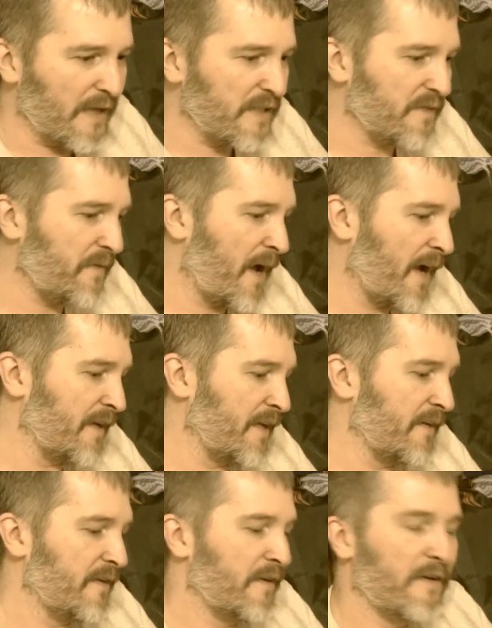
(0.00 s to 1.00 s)
I just found
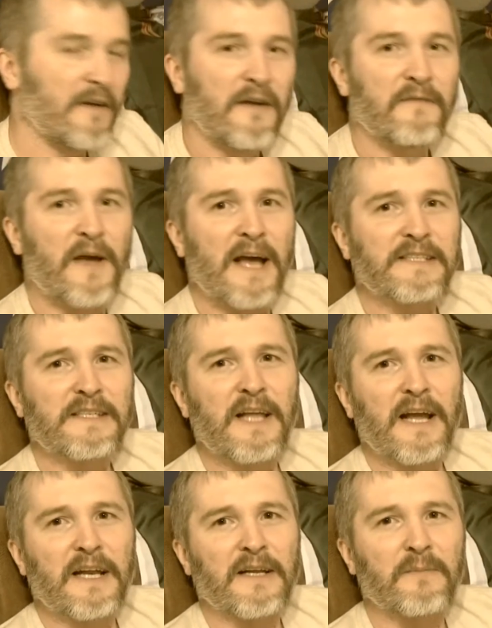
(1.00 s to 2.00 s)
it
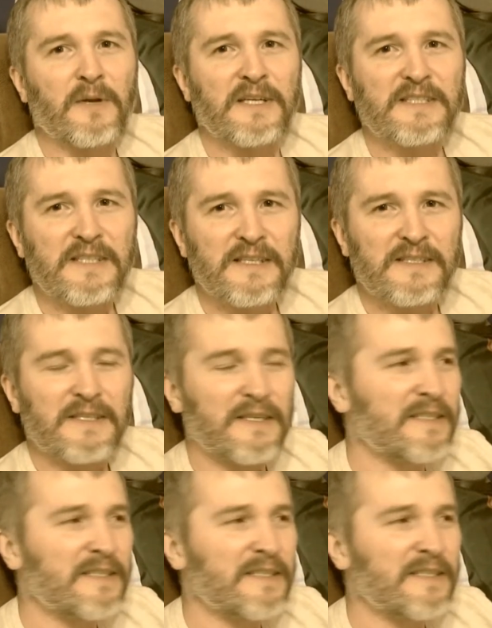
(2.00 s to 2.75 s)
fascinating because this,